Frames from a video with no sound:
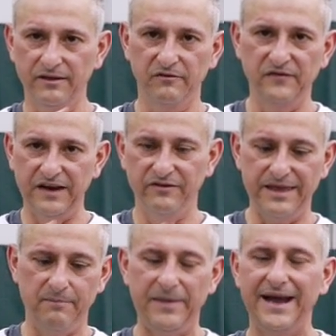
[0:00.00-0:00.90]
They'll favor
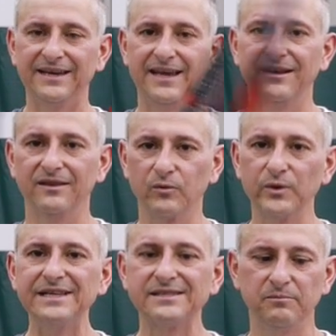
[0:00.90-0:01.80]
that backhand, and the
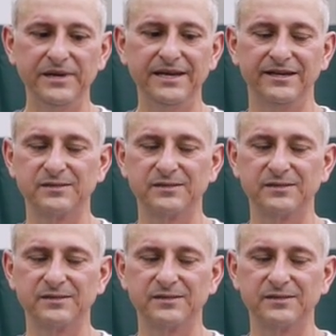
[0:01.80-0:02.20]
reason being